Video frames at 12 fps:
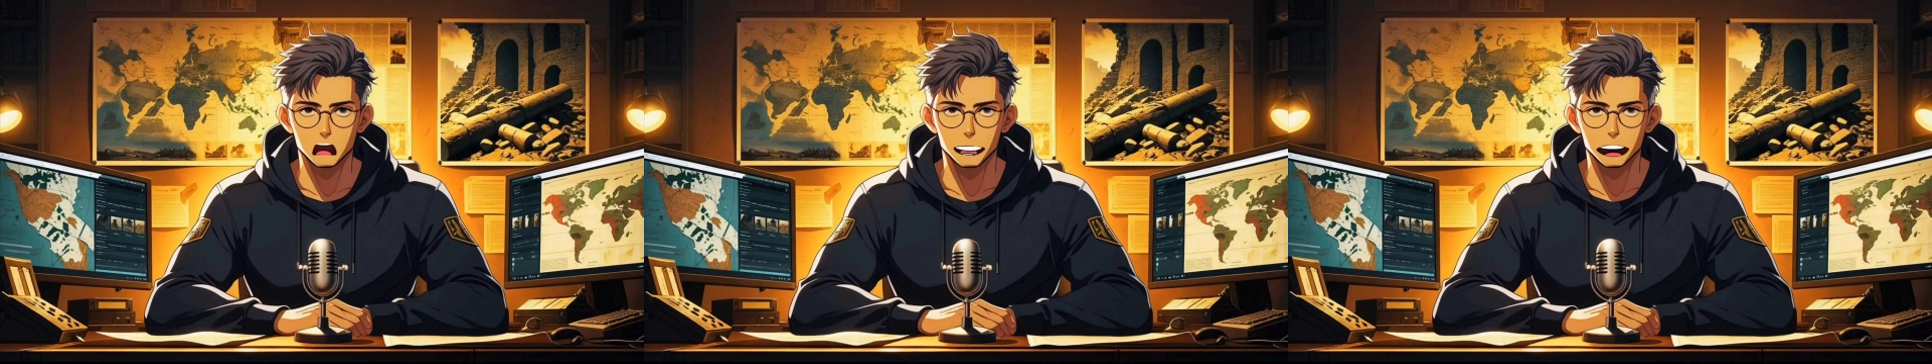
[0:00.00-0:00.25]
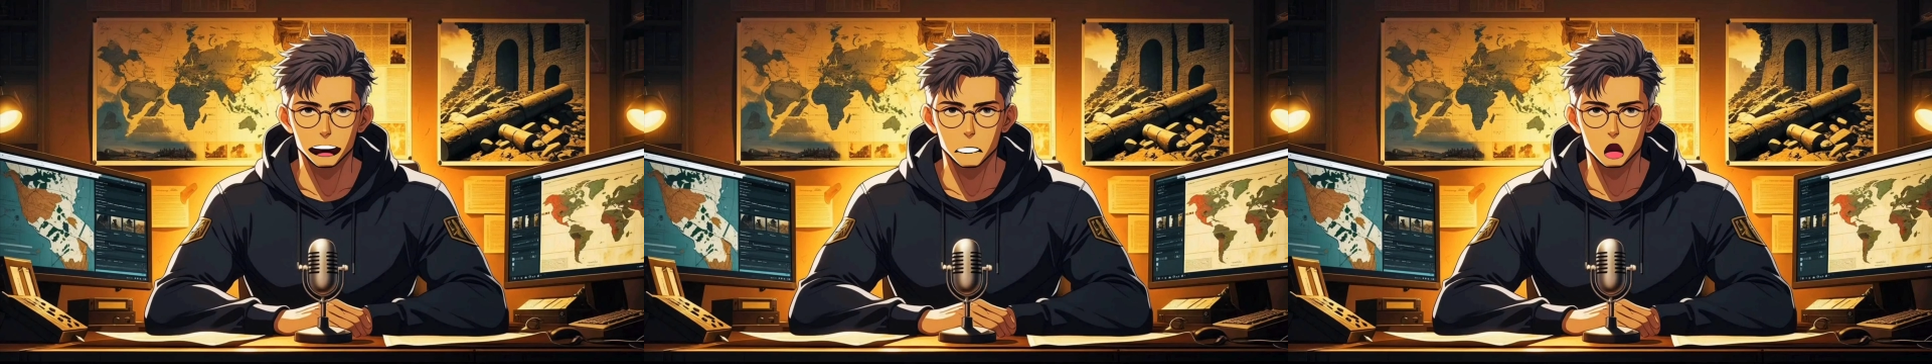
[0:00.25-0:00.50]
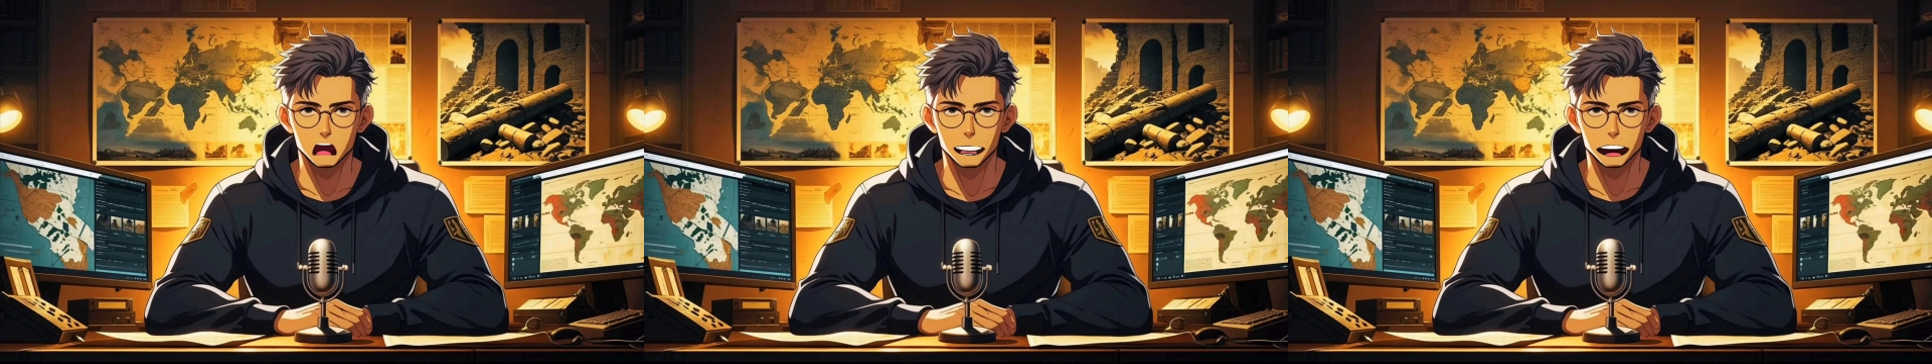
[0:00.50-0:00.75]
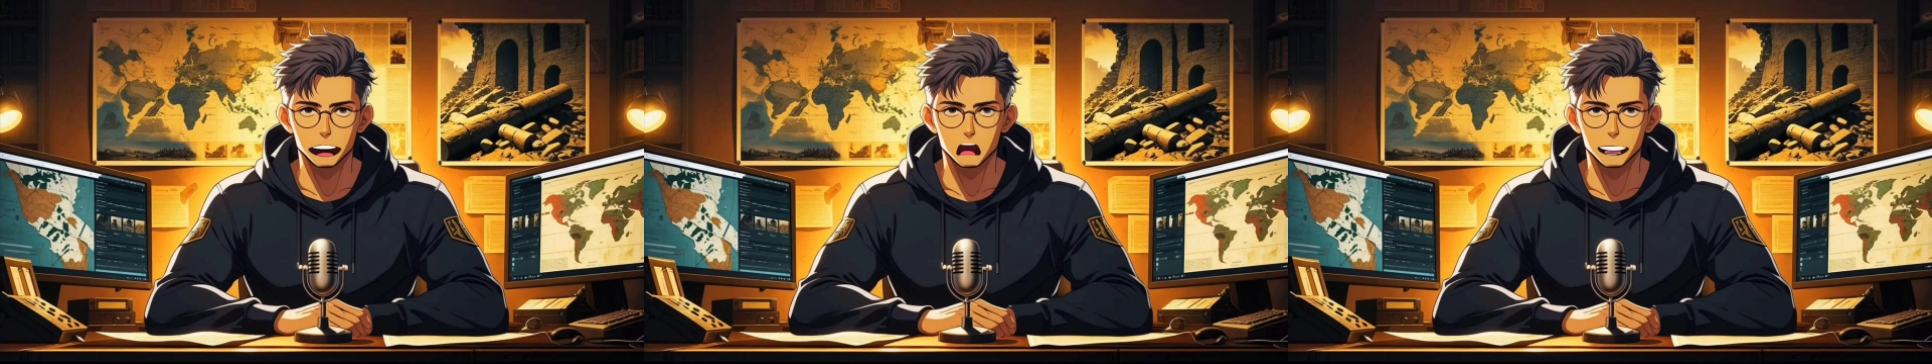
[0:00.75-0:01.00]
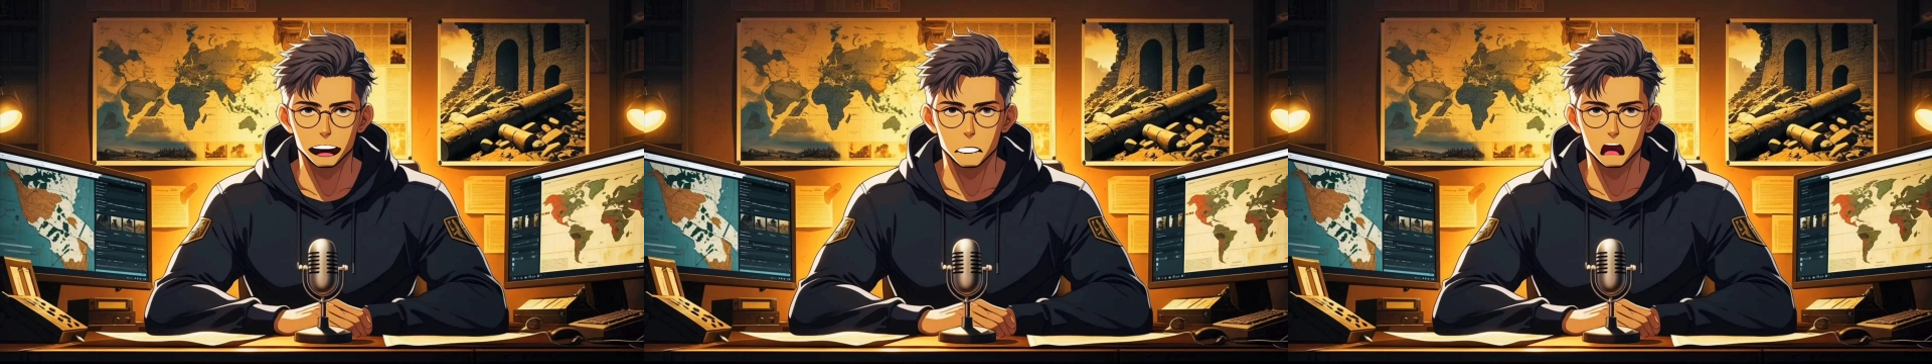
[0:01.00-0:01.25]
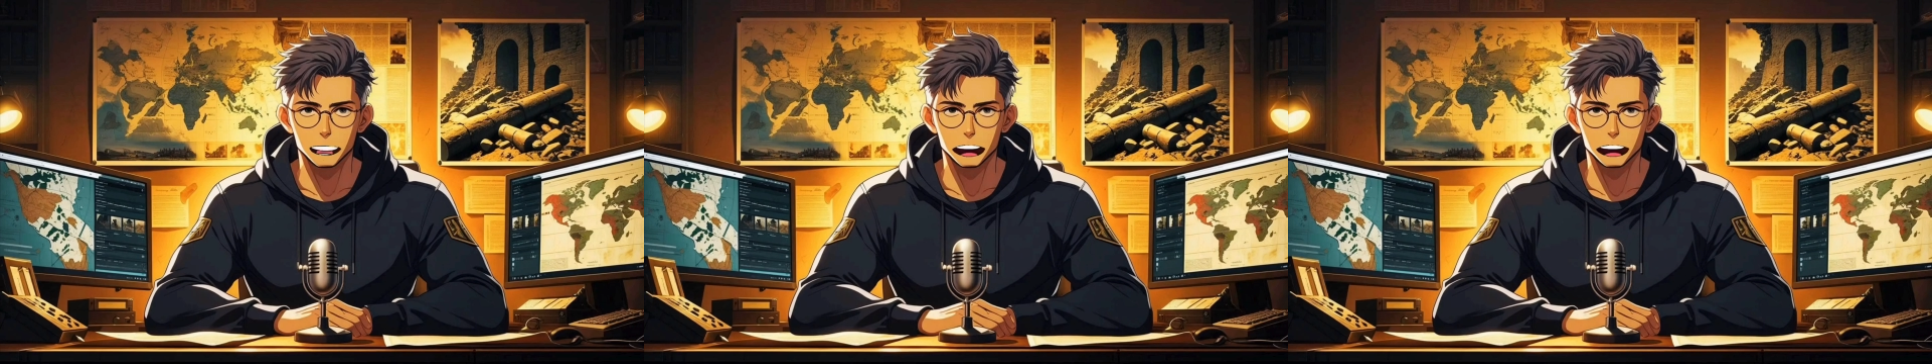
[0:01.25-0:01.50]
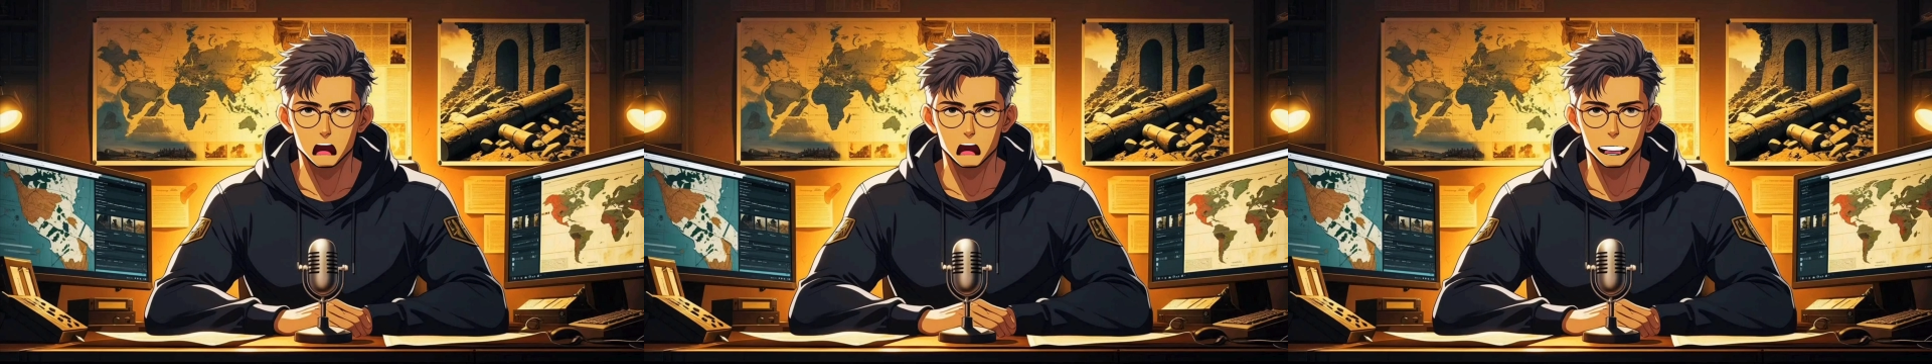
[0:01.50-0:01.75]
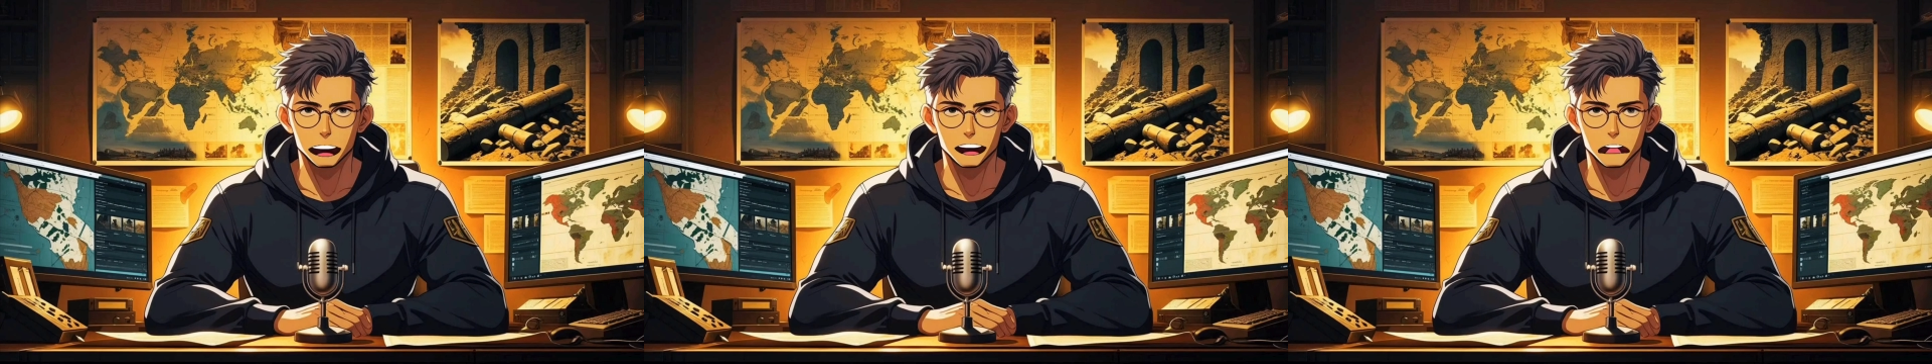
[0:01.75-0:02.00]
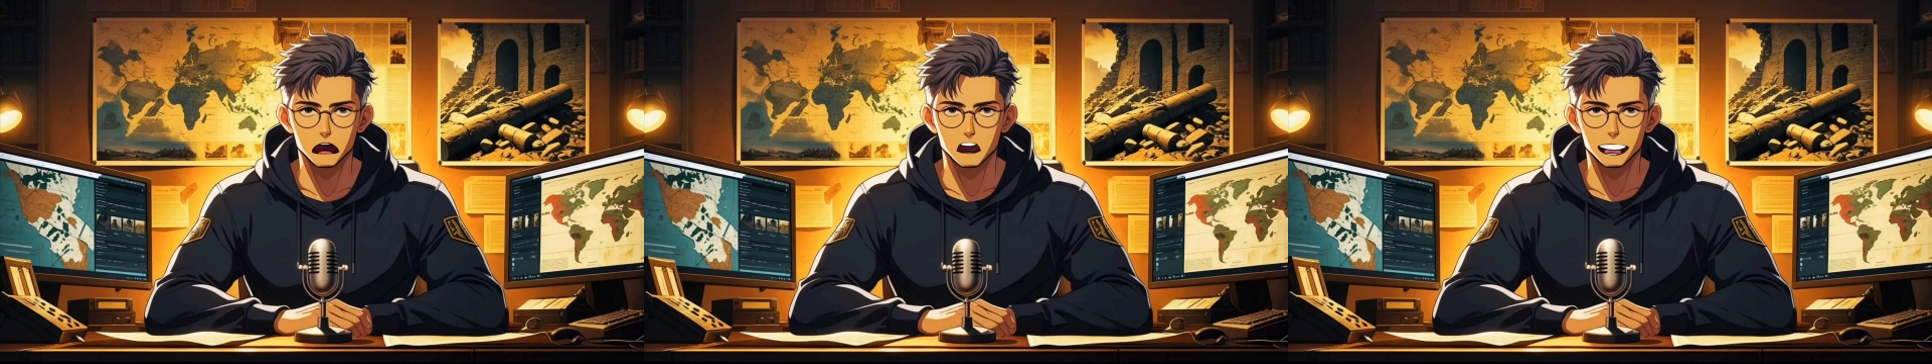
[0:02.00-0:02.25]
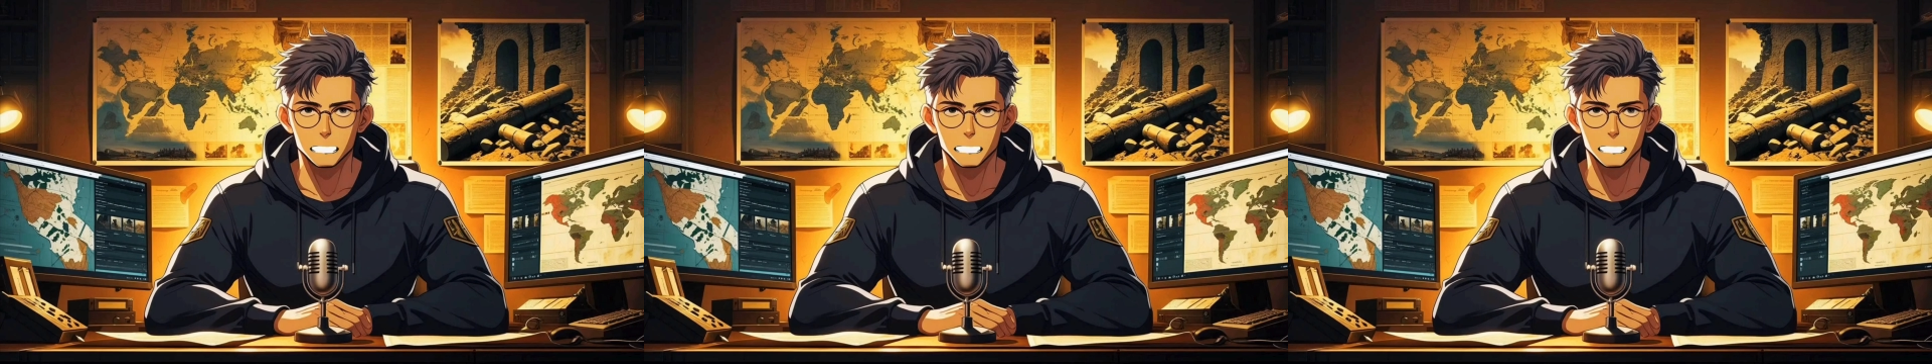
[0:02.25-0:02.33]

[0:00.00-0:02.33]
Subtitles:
This redrawing of Europe sowed